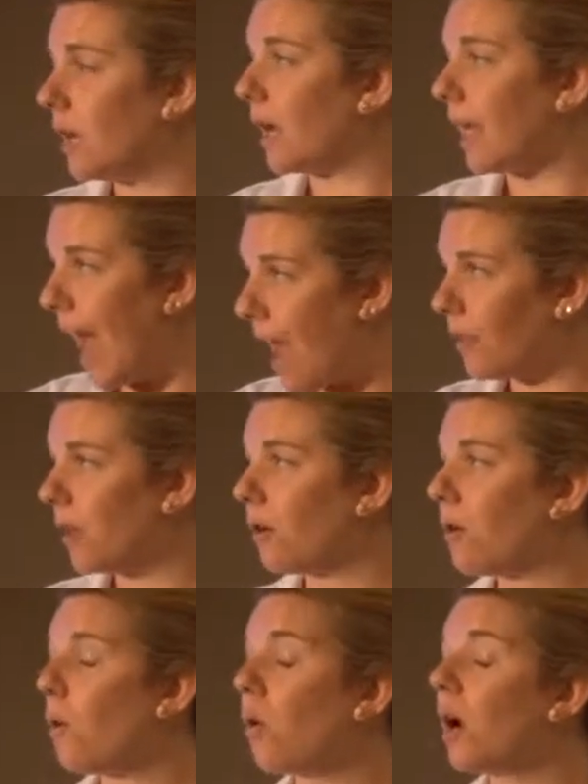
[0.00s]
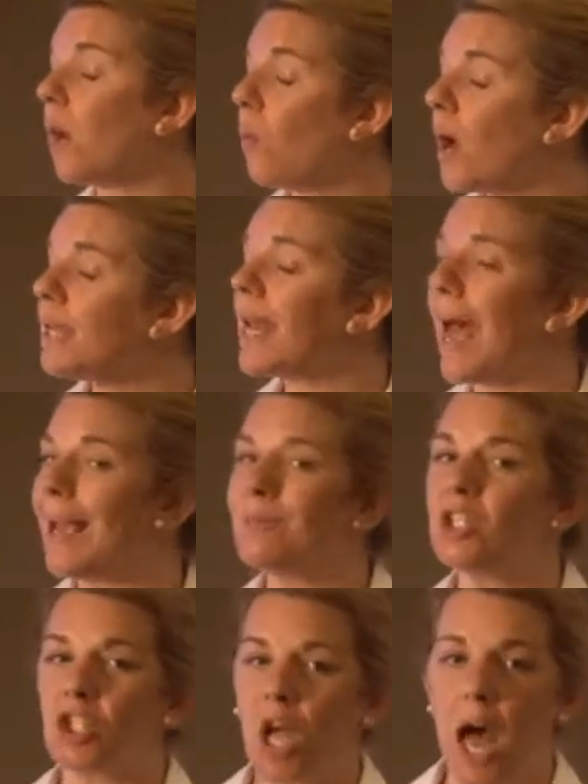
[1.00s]
catheter or a one-time
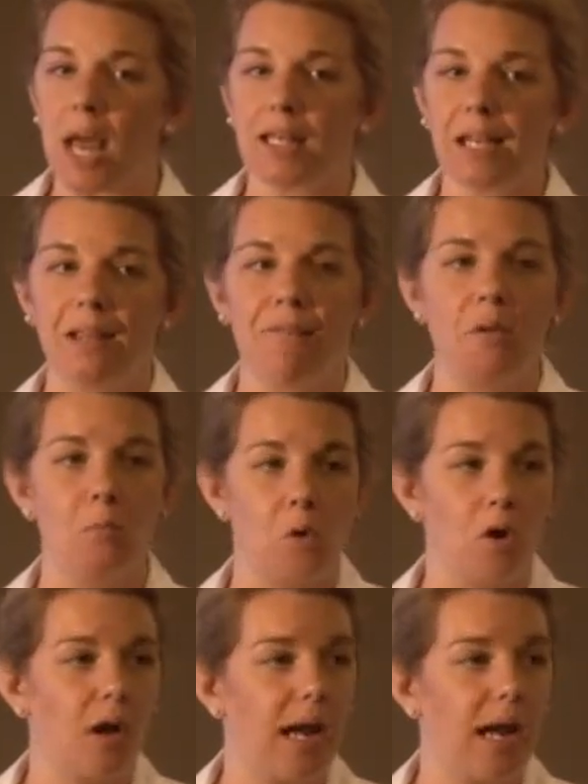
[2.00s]
shot in the femoral